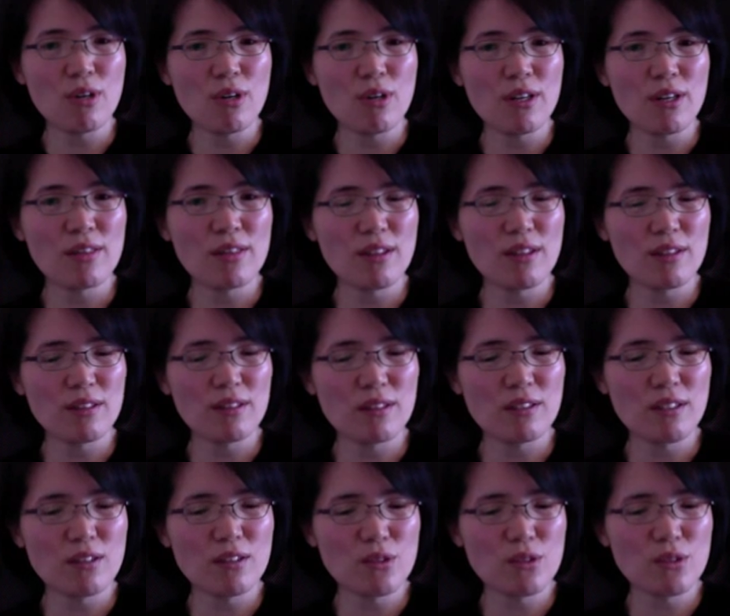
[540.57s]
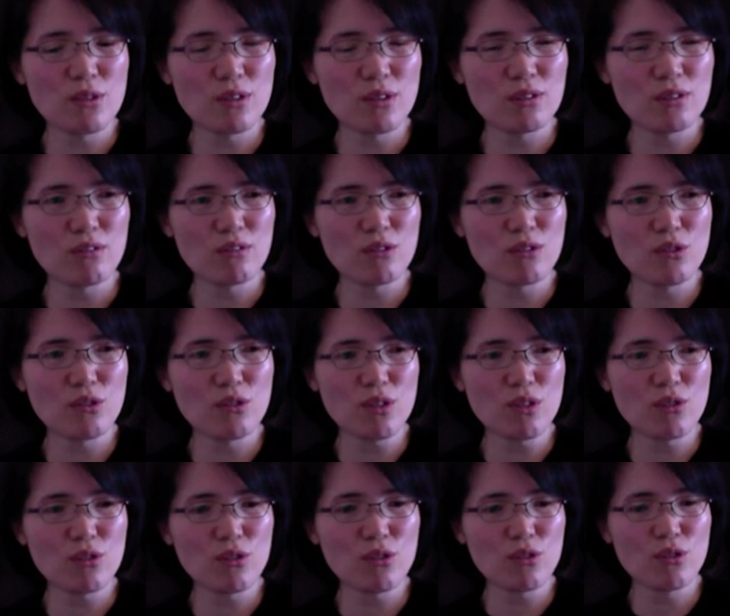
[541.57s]
I think teachers can just
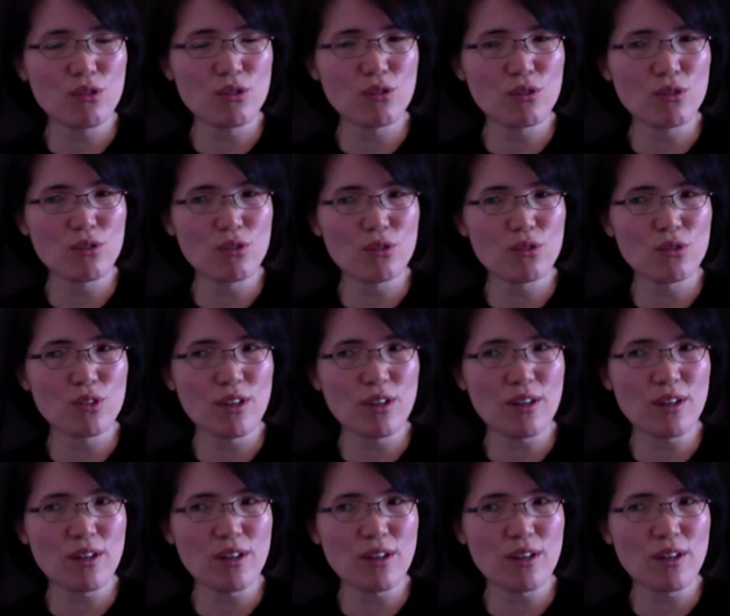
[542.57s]
use